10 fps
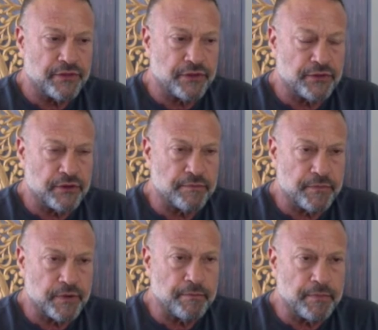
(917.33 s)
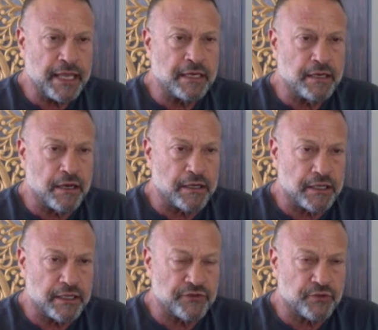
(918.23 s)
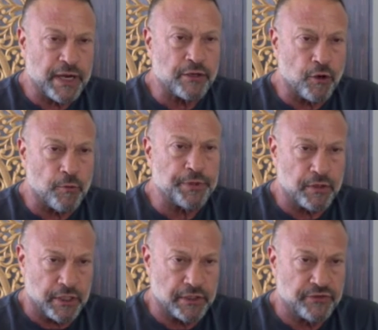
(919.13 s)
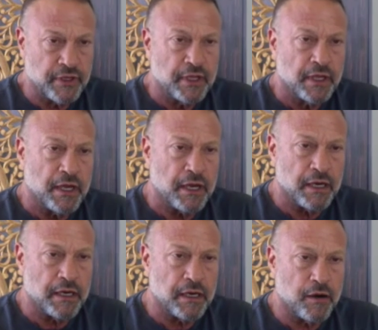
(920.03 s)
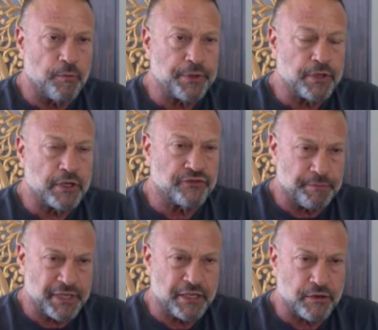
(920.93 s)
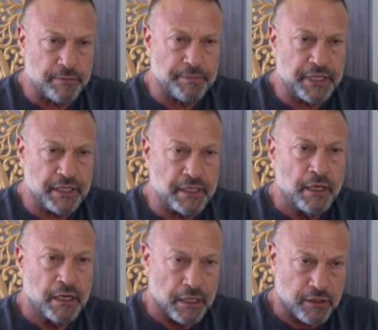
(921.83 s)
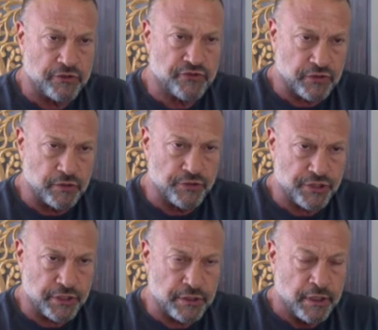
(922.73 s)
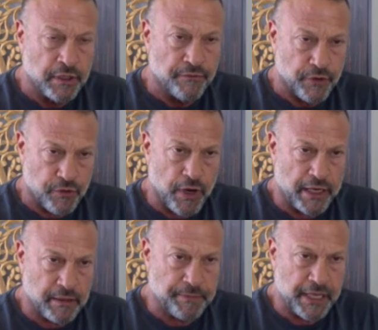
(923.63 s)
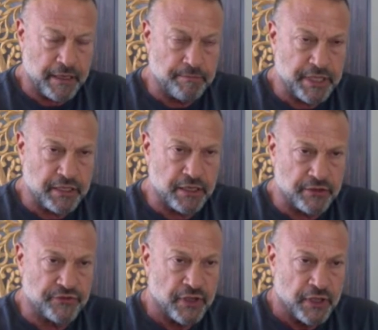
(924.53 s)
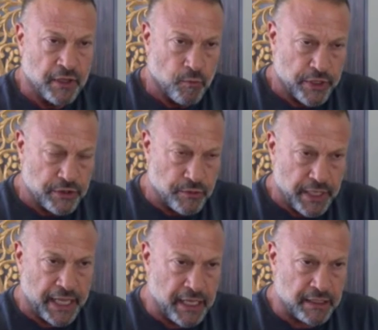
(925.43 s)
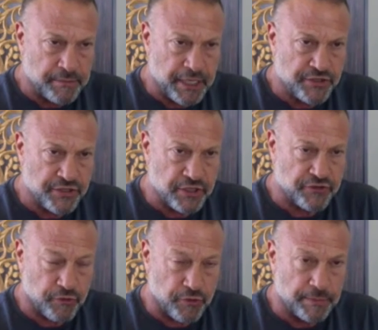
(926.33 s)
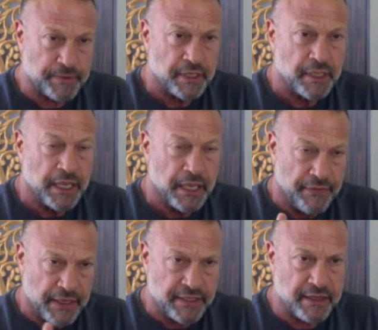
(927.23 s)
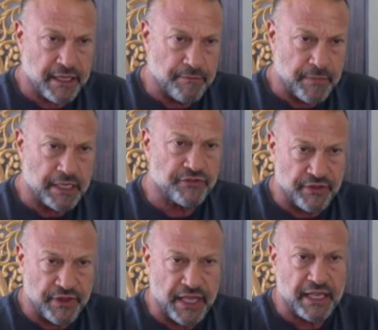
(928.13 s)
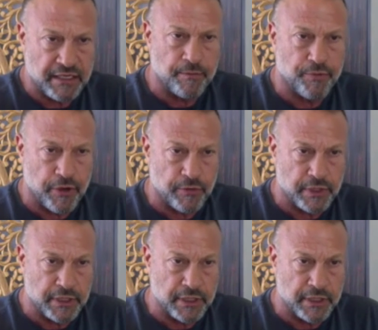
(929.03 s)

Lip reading: the main nugget is around opioids. Opioids appear to be a good solution for chronic pain because when you hand the patient a script and they take that medicine, they get temporary relief.